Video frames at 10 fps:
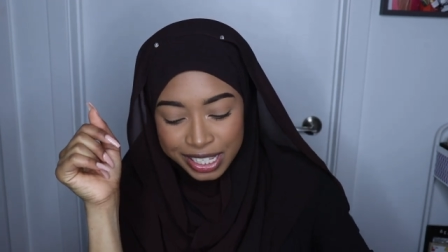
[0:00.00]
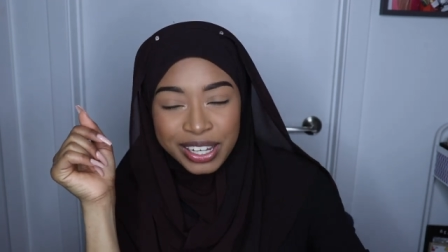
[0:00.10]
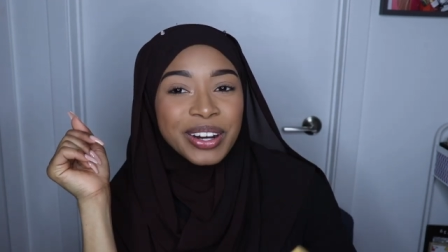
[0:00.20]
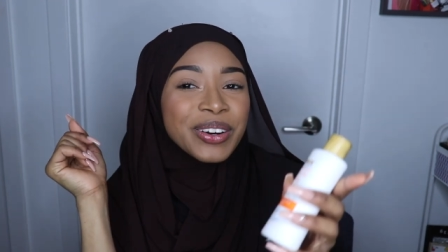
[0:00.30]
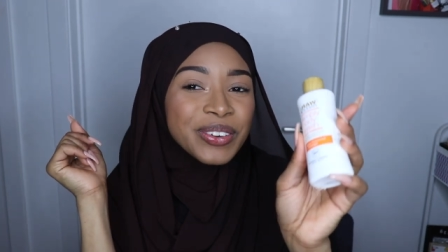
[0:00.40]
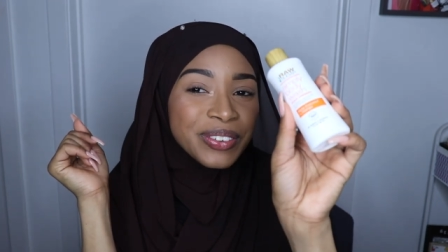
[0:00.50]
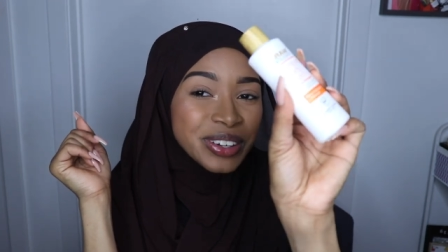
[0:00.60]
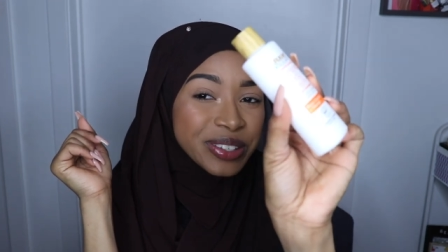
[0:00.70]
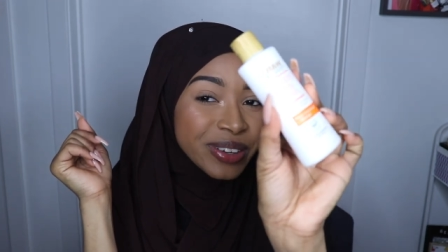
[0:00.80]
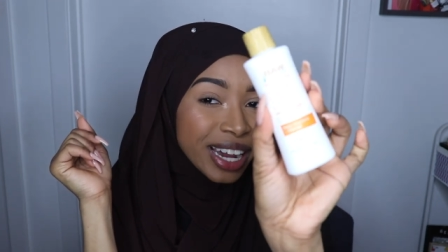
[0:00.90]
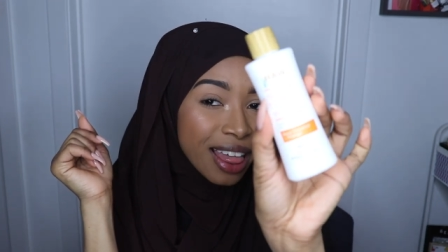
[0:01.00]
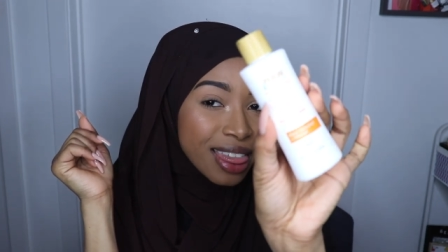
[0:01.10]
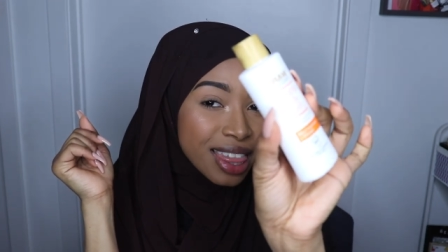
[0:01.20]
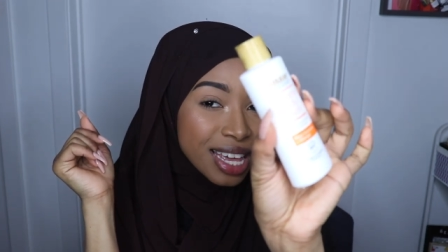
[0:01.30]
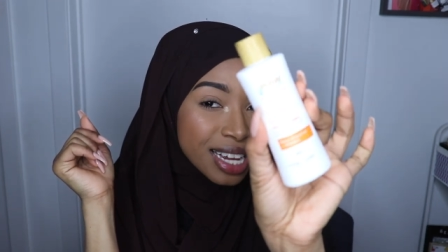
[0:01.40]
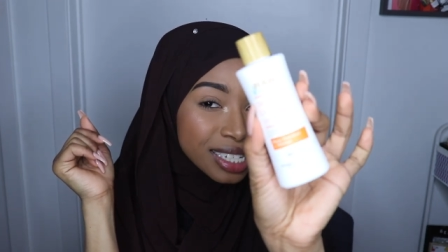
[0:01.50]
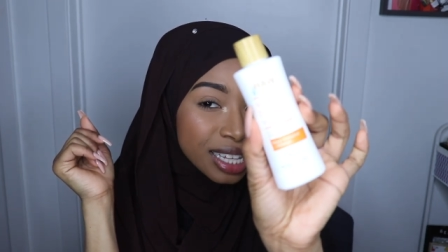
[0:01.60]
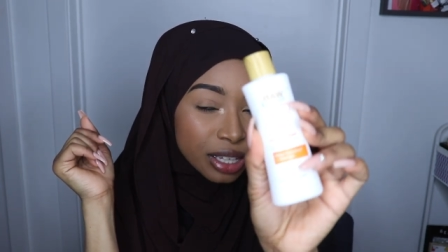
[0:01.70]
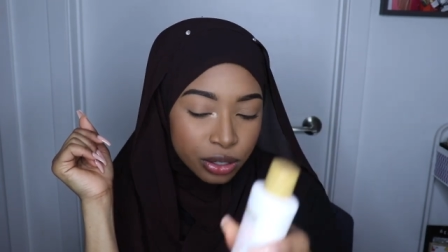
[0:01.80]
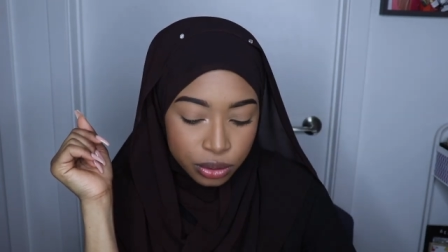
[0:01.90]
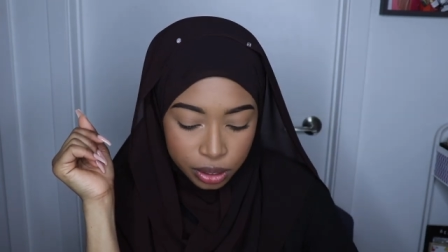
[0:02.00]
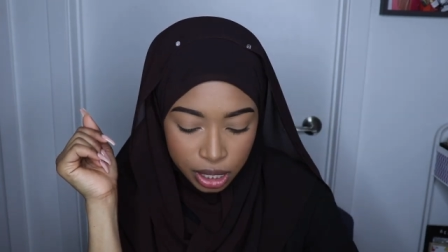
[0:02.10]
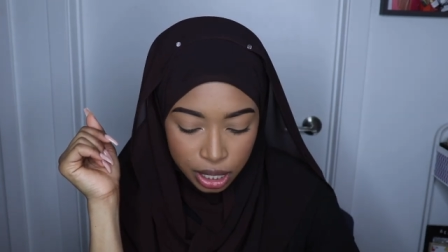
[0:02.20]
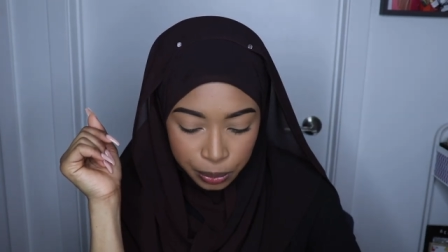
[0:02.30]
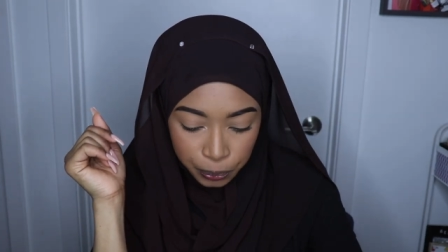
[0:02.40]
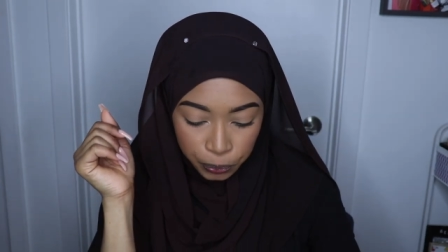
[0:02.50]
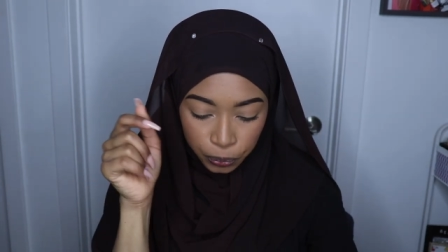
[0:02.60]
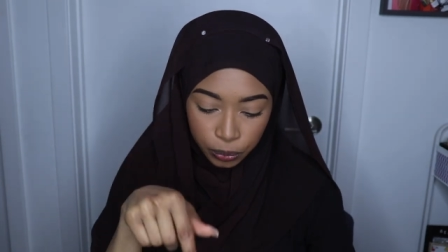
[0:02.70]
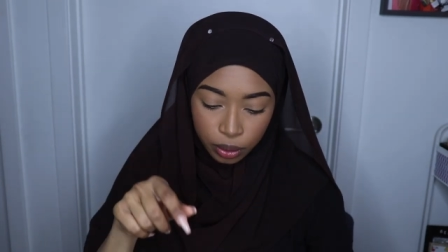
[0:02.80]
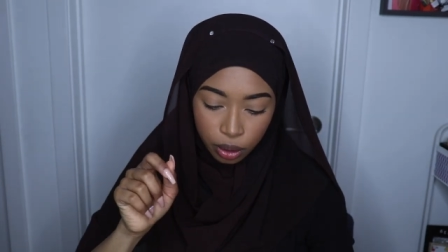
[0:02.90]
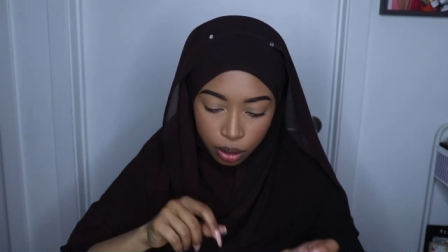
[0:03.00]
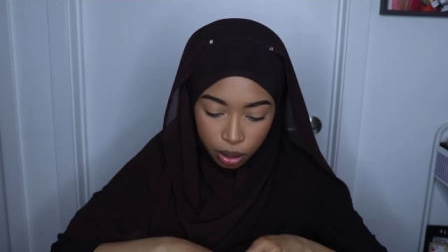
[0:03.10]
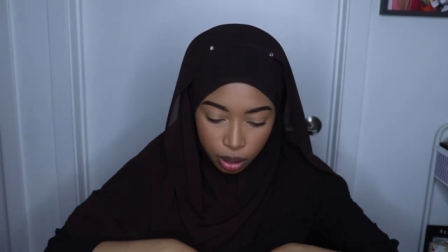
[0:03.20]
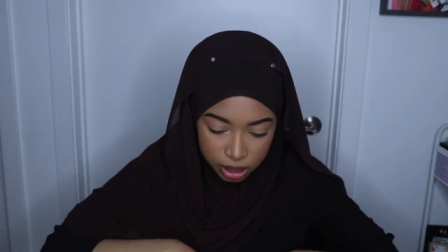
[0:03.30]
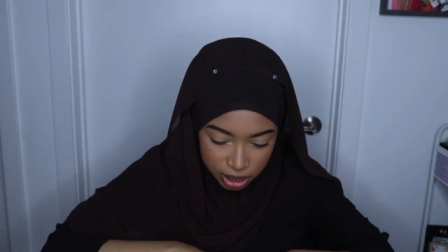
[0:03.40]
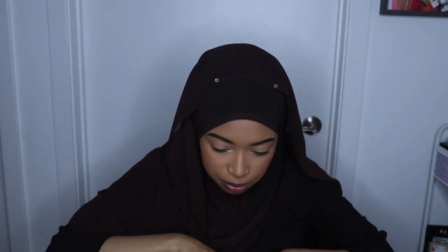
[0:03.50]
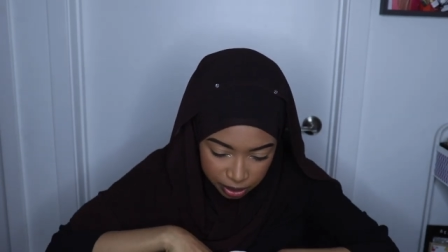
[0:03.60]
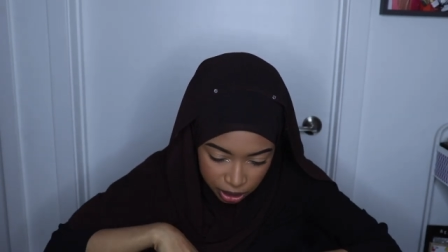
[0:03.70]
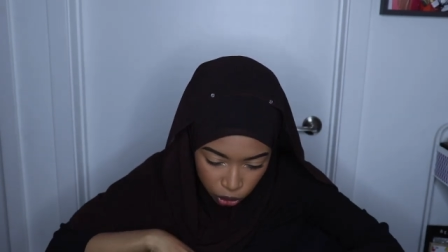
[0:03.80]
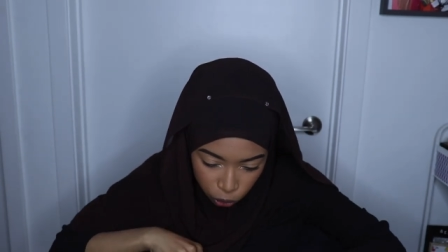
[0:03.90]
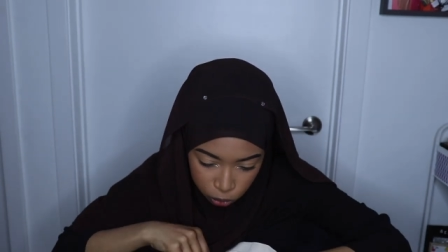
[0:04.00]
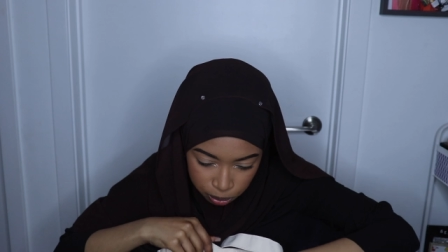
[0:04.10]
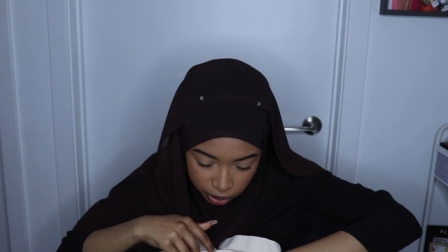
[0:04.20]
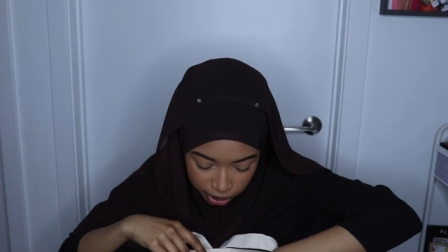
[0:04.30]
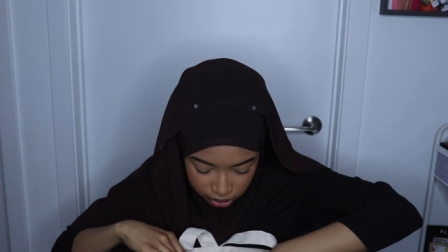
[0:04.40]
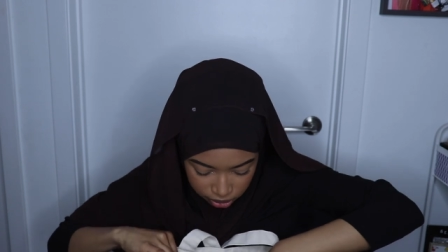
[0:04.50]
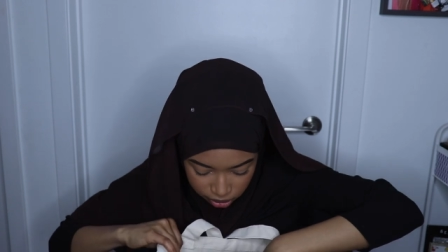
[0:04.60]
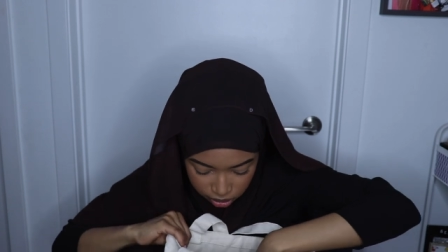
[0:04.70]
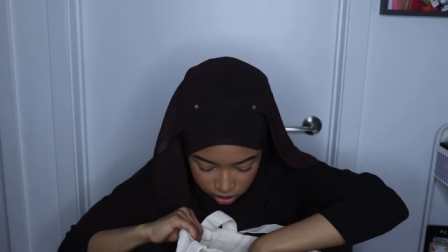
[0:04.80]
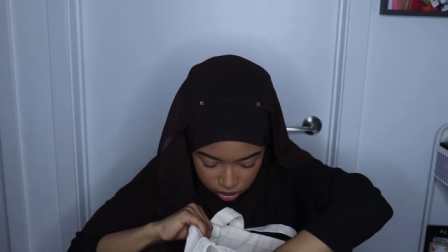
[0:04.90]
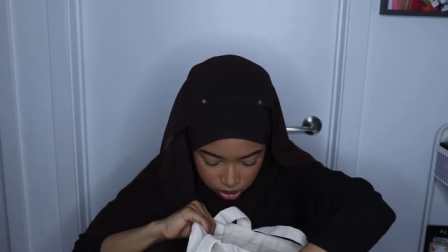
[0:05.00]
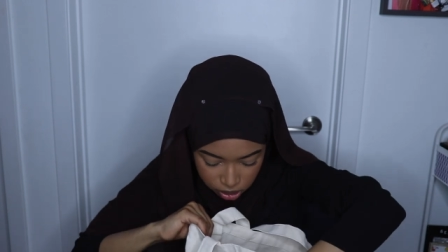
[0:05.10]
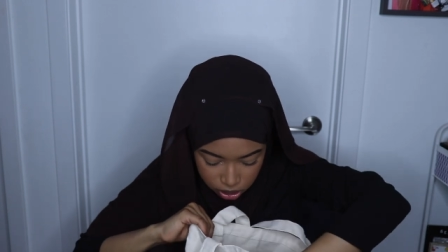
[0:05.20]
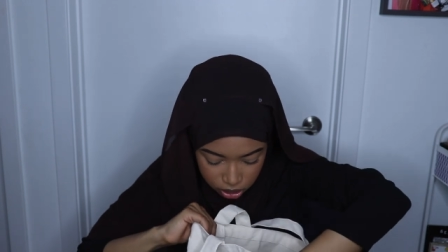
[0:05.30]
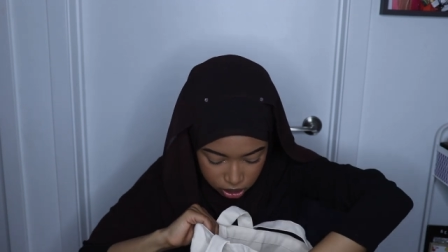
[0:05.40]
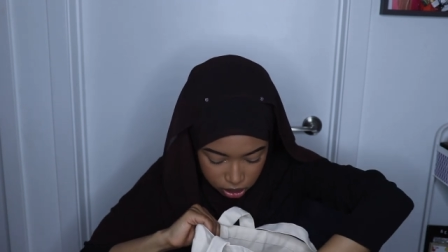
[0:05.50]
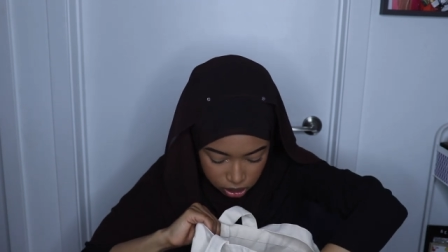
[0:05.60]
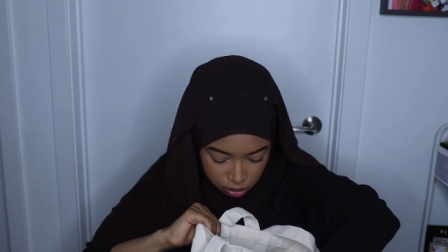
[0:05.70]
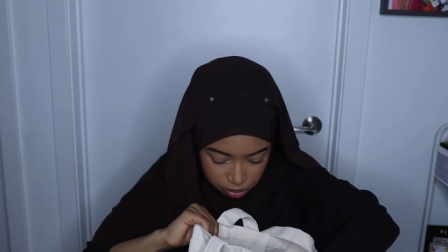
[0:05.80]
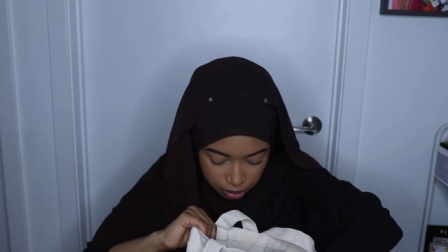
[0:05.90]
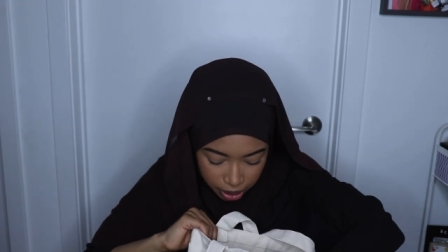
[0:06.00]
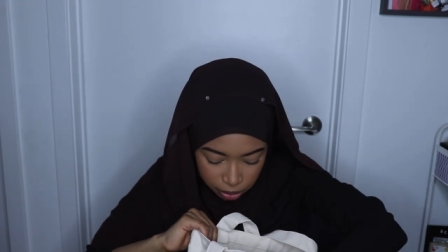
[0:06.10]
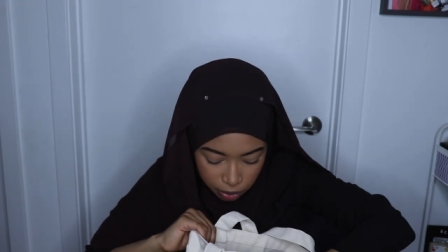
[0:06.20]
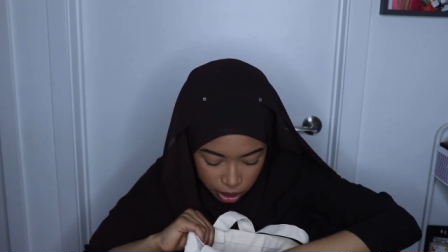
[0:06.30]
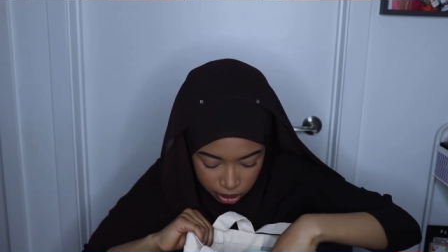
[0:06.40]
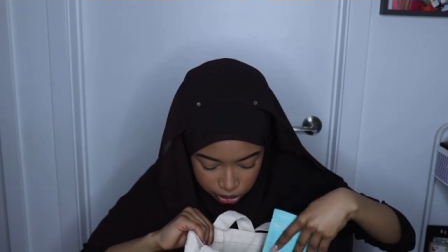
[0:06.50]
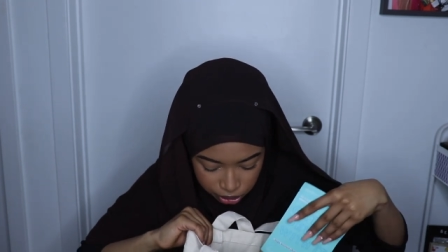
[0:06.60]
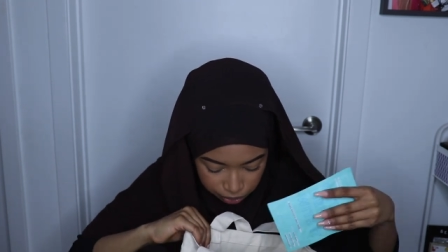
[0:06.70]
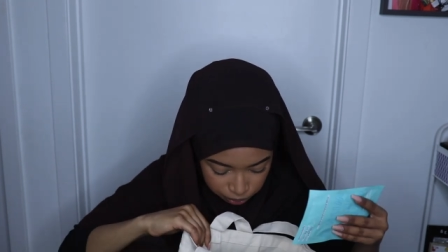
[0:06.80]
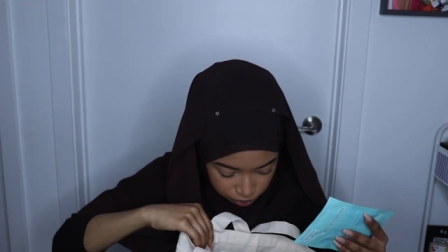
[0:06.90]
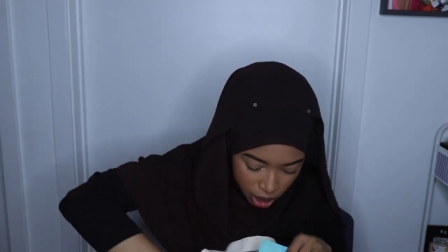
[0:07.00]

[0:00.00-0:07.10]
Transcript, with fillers: So first we got this, the little Simply Cold Pressed Body Wash.